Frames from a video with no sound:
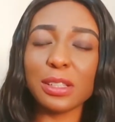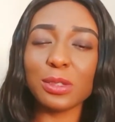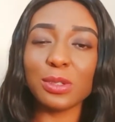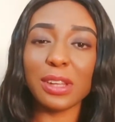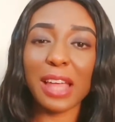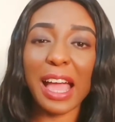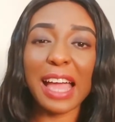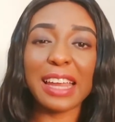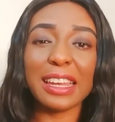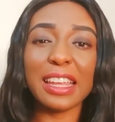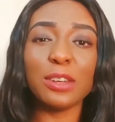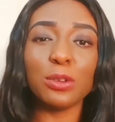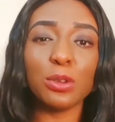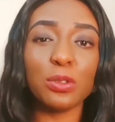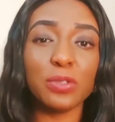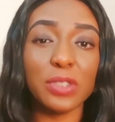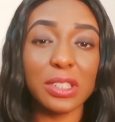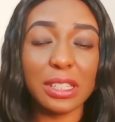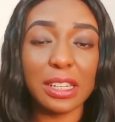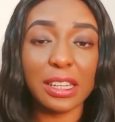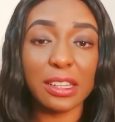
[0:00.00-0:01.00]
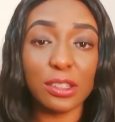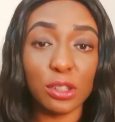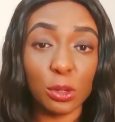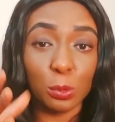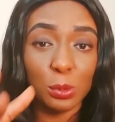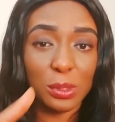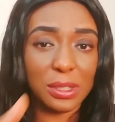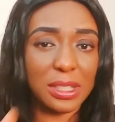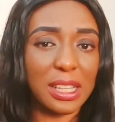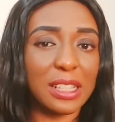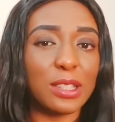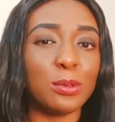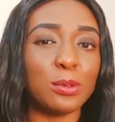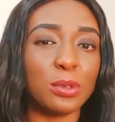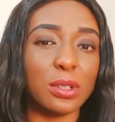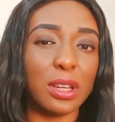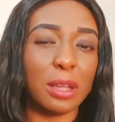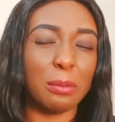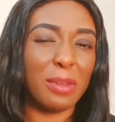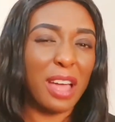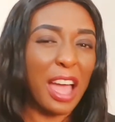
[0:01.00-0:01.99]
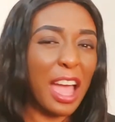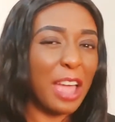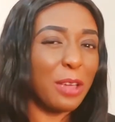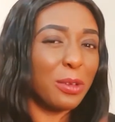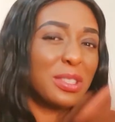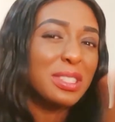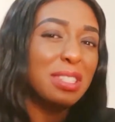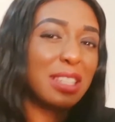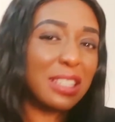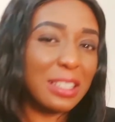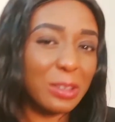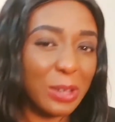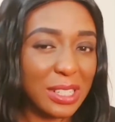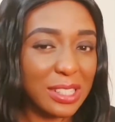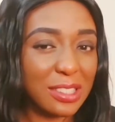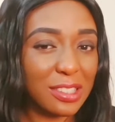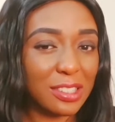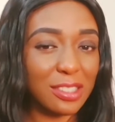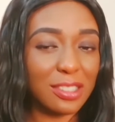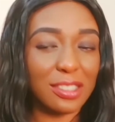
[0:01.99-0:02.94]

At the end of the day, they will settle them. And you're saying you're stingy.